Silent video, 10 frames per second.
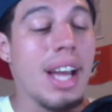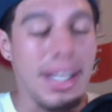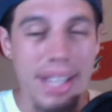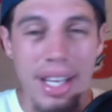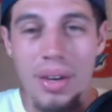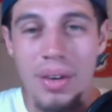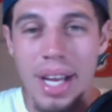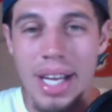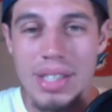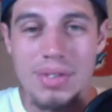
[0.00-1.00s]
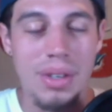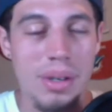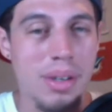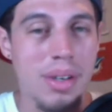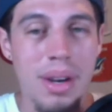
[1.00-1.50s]
And thank you guys
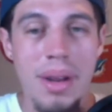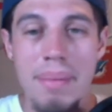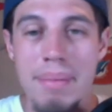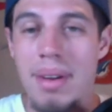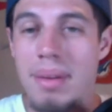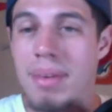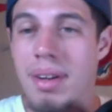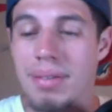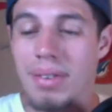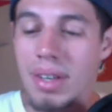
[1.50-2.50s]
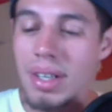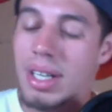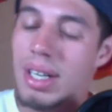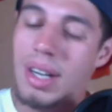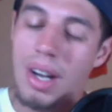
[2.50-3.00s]
for for
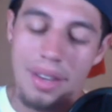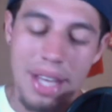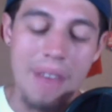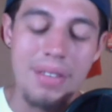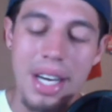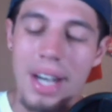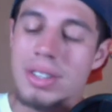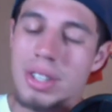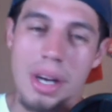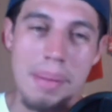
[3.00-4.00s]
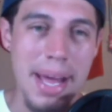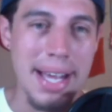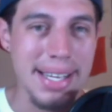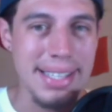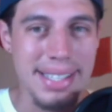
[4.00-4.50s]
all the everydayers who come back
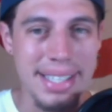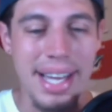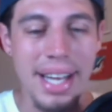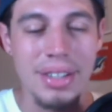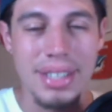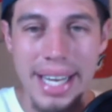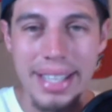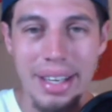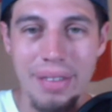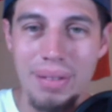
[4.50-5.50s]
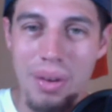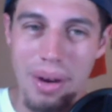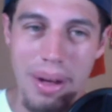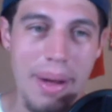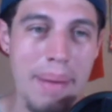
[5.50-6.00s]
and get your daily
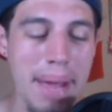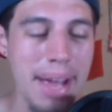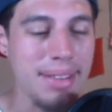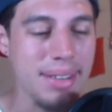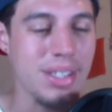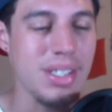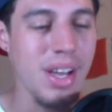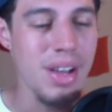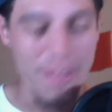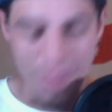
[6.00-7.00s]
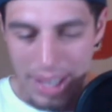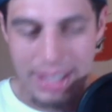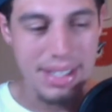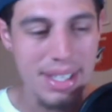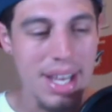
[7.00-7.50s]
Florida Panthers
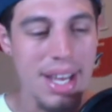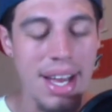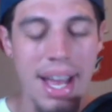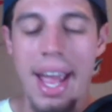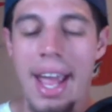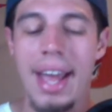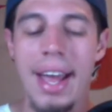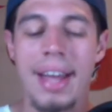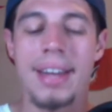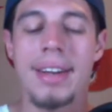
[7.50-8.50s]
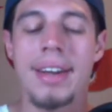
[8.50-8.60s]
fix. And